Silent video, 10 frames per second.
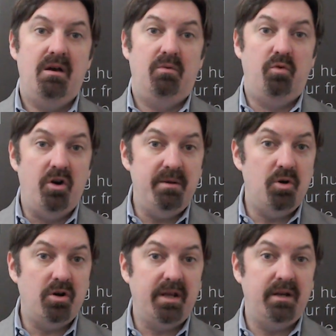Roy
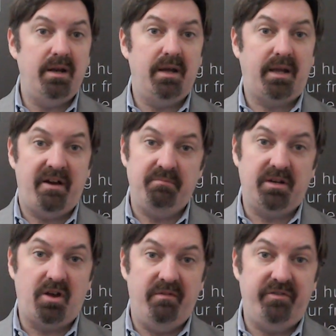Morgan government
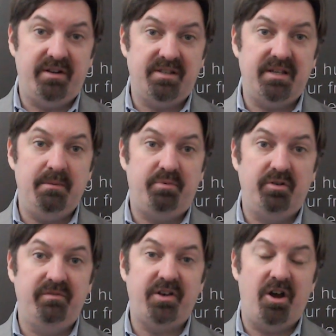confidence
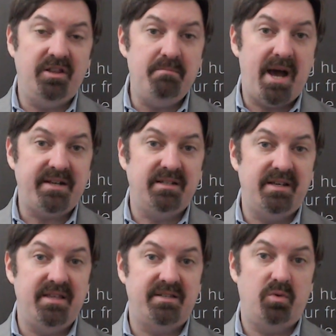improved only marginally this